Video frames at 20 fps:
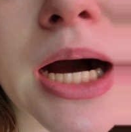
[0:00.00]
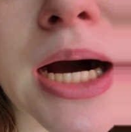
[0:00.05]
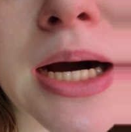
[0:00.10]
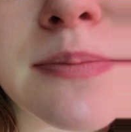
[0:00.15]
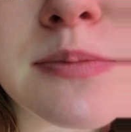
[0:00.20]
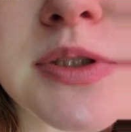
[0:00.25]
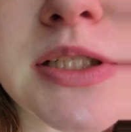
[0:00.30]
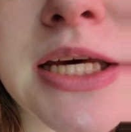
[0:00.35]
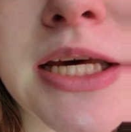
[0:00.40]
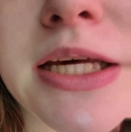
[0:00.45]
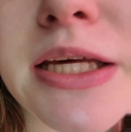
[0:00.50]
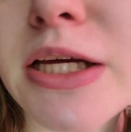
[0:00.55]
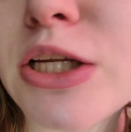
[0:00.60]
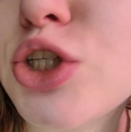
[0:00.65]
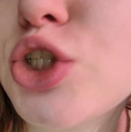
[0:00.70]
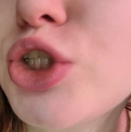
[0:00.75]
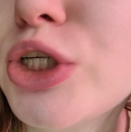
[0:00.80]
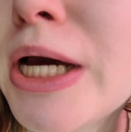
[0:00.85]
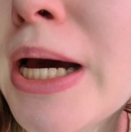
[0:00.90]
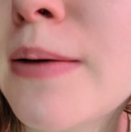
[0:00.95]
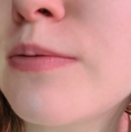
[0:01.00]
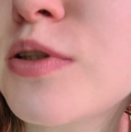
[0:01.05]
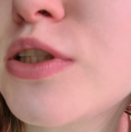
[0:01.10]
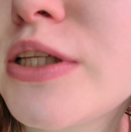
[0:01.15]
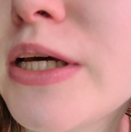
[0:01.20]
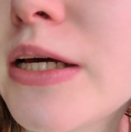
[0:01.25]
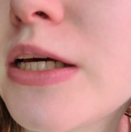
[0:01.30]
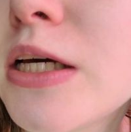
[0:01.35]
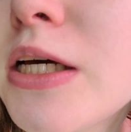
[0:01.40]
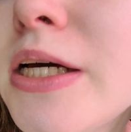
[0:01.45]
I'm taking
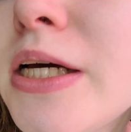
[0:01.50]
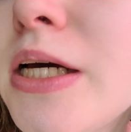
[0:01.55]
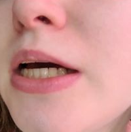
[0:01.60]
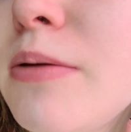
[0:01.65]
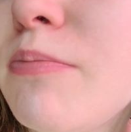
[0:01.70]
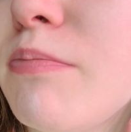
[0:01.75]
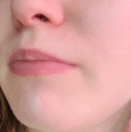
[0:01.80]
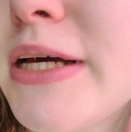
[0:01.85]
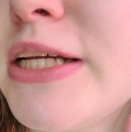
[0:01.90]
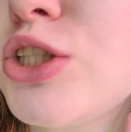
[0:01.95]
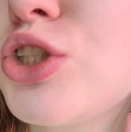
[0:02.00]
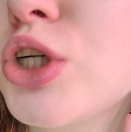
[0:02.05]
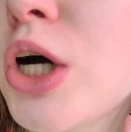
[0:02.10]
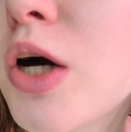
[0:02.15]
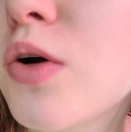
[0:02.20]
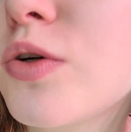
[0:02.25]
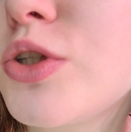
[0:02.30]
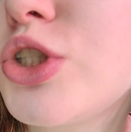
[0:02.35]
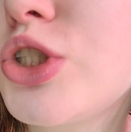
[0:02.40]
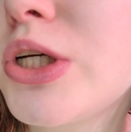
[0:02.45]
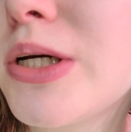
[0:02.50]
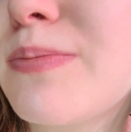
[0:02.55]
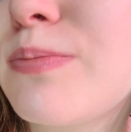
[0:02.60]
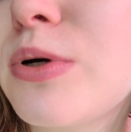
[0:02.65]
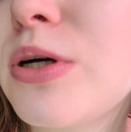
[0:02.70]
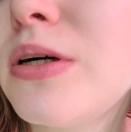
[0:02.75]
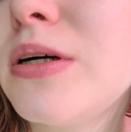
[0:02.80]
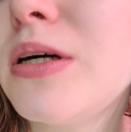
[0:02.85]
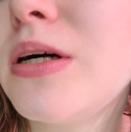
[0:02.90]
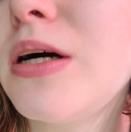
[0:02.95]
Chapstick Mint Chocolate Chip
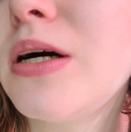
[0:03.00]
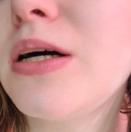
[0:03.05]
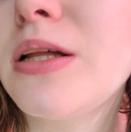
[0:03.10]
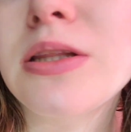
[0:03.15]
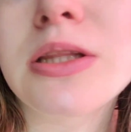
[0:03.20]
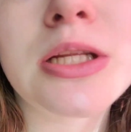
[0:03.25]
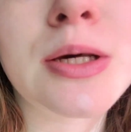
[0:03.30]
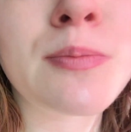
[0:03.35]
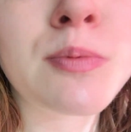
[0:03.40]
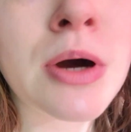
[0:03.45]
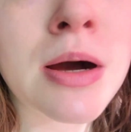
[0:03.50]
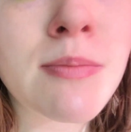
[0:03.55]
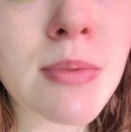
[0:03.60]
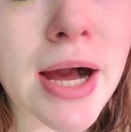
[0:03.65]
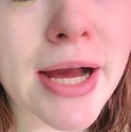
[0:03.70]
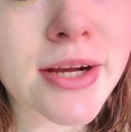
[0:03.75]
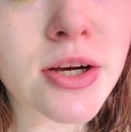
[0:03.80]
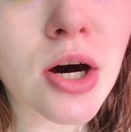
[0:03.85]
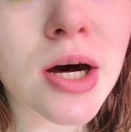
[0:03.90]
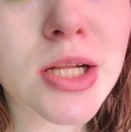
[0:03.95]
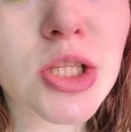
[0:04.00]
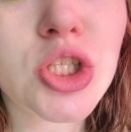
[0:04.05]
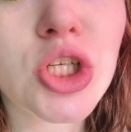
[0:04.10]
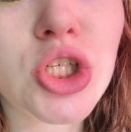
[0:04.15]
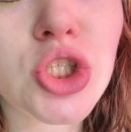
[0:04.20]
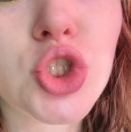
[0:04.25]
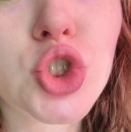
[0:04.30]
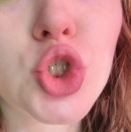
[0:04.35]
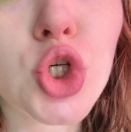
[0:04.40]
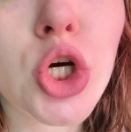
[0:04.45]
Lip Balm. I got
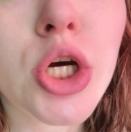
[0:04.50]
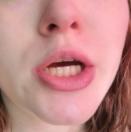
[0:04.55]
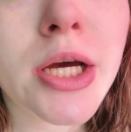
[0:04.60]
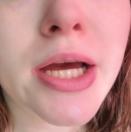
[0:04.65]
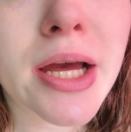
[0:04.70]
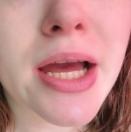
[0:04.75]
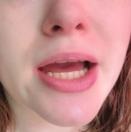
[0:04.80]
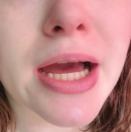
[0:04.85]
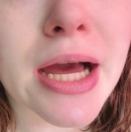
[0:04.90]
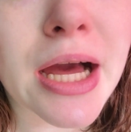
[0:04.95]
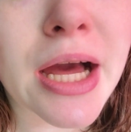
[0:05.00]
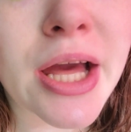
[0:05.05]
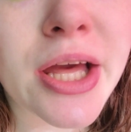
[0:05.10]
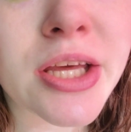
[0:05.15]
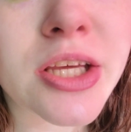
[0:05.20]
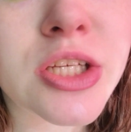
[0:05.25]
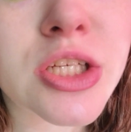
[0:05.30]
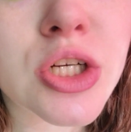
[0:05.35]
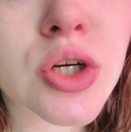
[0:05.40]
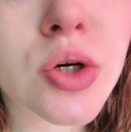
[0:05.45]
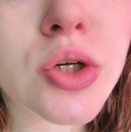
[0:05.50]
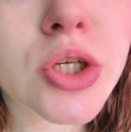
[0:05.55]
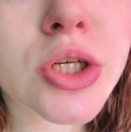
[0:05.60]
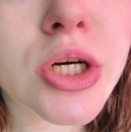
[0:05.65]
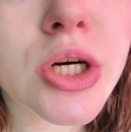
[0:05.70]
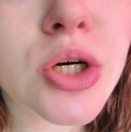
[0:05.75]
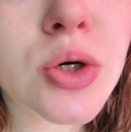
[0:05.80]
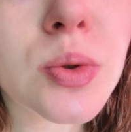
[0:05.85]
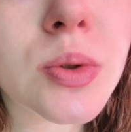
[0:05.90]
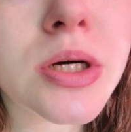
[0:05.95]
this a year
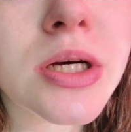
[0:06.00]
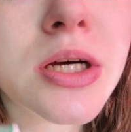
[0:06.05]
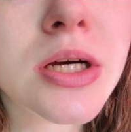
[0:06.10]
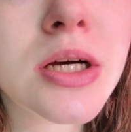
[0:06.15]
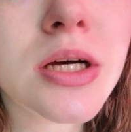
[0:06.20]
ago.